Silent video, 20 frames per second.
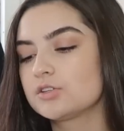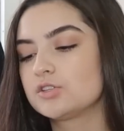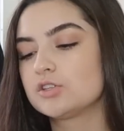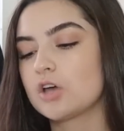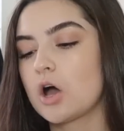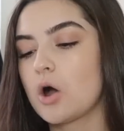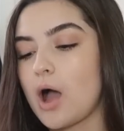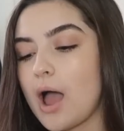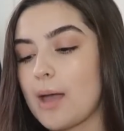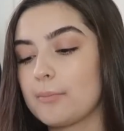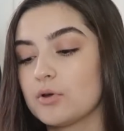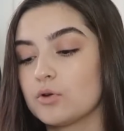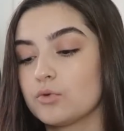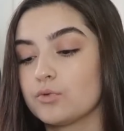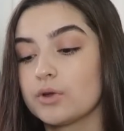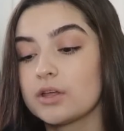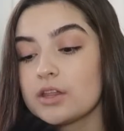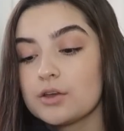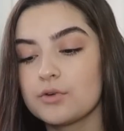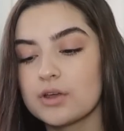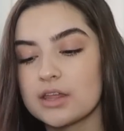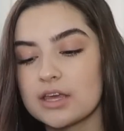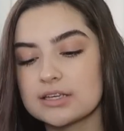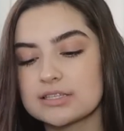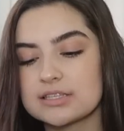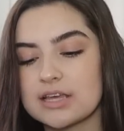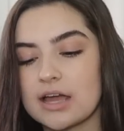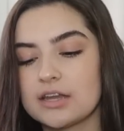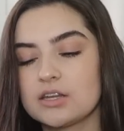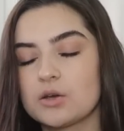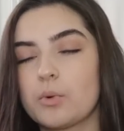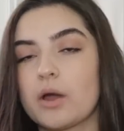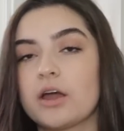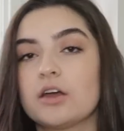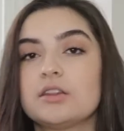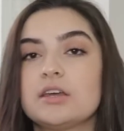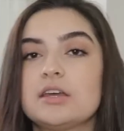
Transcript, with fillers: So I'm really, really excited to wear